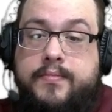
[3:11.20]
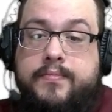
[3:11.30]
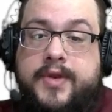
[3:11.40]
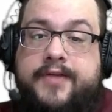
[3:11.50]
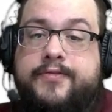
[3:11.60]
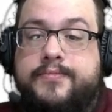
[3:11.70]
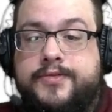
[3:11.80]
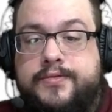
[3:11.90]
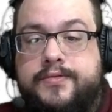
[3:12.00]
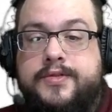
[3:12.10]
Platform
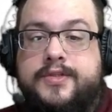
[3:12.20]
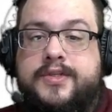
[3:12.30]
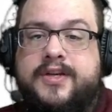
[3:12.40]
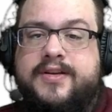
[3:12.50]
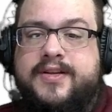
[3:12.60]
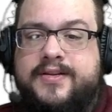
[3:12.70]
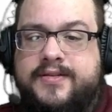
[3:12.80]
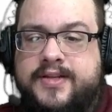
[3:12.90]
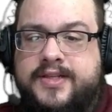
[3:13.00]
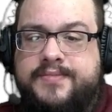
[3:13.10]
Tools. Now,
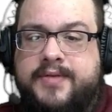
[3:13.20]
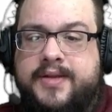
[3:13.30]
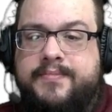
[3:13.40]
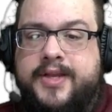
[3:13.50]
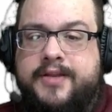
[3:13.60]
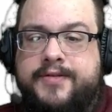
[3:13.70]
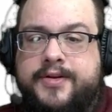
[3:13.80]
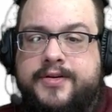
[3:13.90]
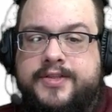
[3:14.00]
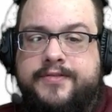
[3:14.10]
this might make it
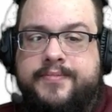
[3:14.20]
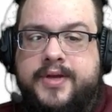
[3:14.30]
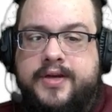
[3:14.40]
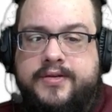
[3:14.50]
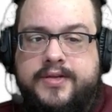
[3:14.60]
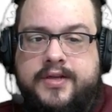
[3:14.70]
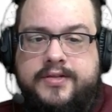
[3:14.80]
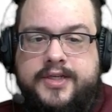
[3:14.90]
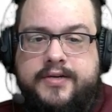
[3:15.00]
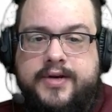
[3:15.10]
recursive, but I'll, I'll
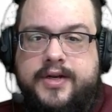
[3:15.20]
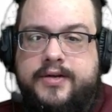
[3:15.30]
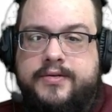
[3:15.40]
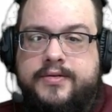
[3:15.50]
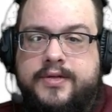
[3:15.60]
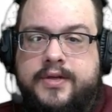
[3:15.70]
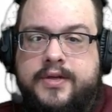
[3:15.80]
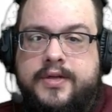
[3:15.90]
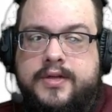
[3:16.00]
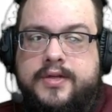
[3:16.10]
check right now.
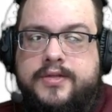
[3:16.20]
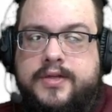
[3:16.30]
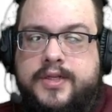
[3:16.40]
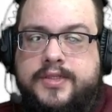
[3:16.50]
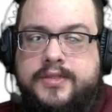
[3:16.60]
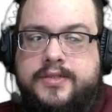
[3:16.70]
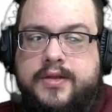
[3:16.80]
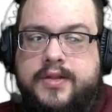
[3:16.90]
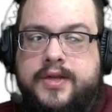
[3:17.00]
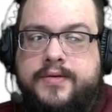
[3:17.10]
So let's
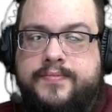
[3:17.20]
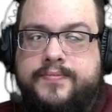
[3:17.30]
install there.